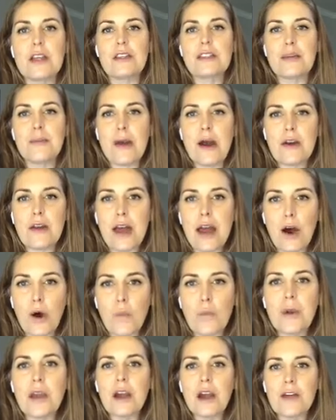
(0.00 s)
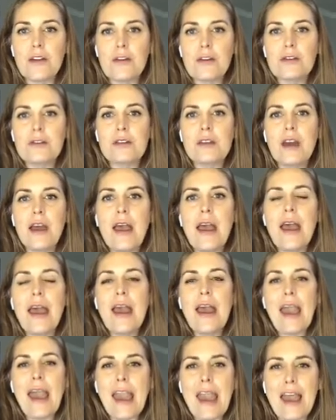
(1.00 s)
It's about helping others.
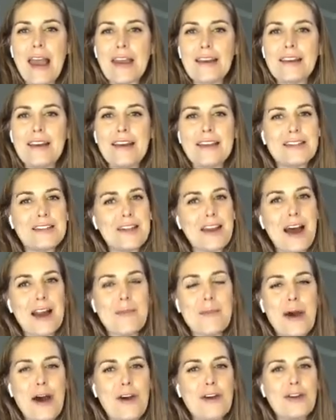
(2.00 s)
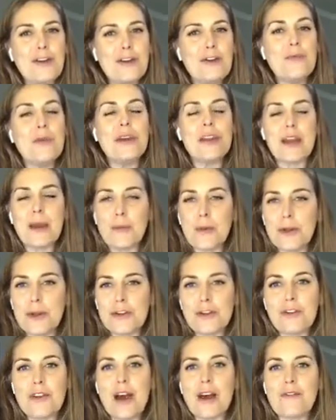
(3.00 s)
And it's not about you being able to
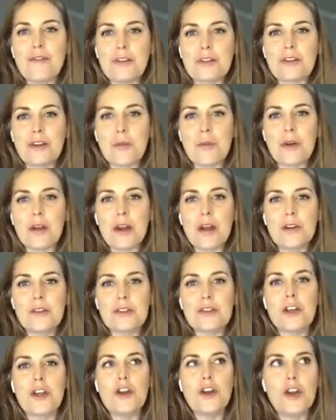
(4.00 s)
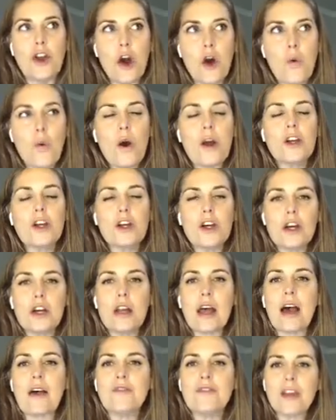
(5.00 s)
do that for someone else. No one could
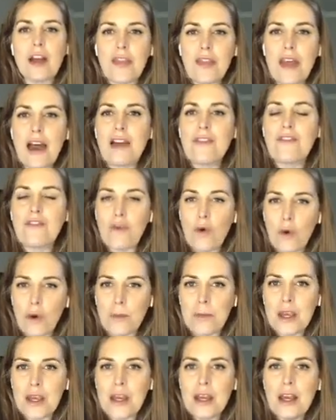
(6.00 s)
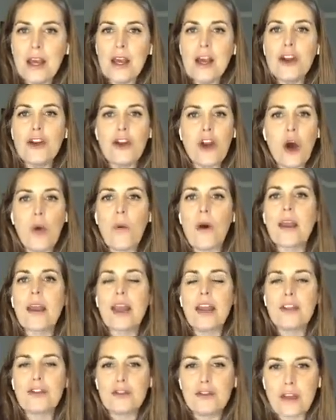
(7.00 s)
have done that for me. No one
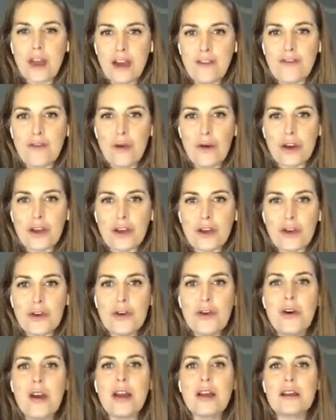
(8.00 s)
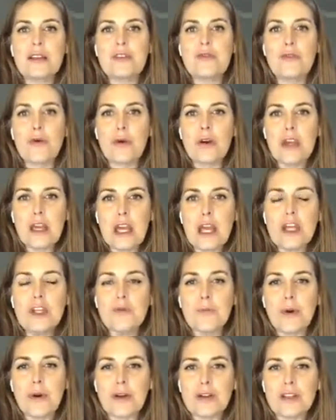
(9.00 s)
can do that for you. It is for
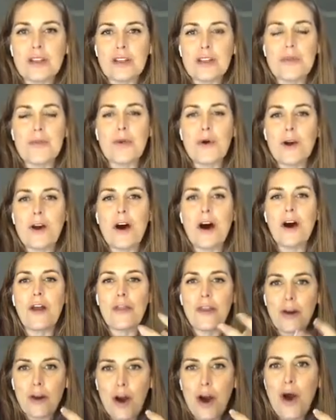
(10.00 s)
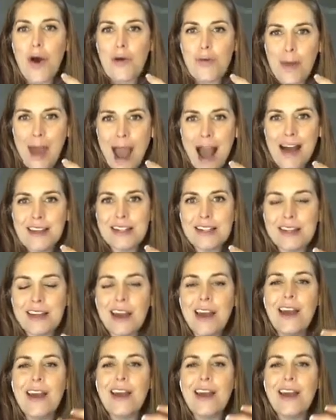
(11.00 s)
each person to put on their own mask,